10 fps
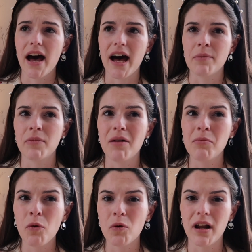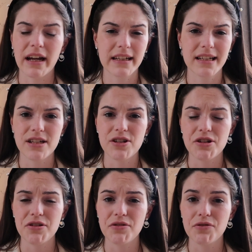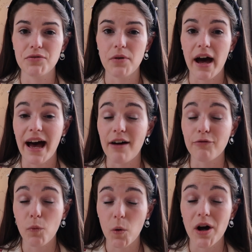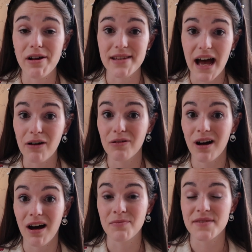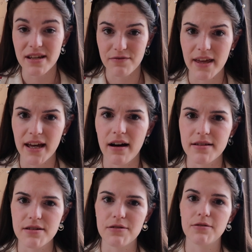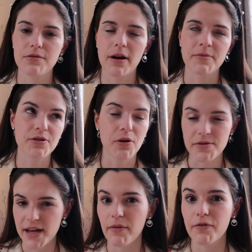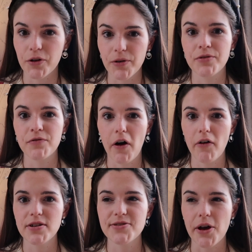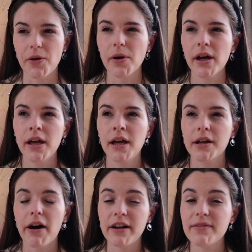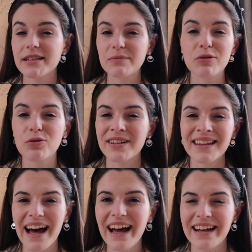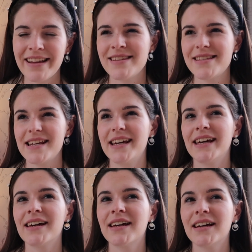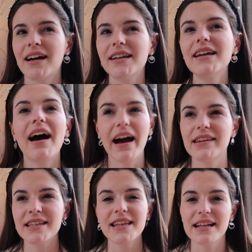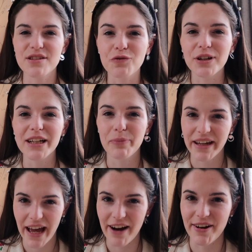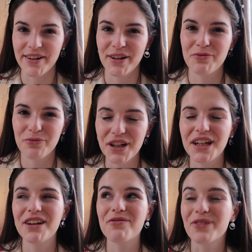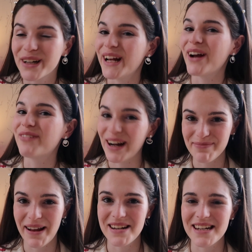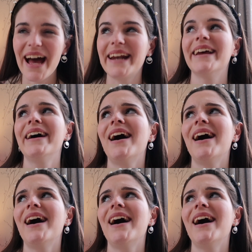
um, are more likely to have worse outcomes if they are to come into contact with coronavirus. So kind of exploring that and seeing, yeah, I think that's a really big area and I'd really, really recommend it. And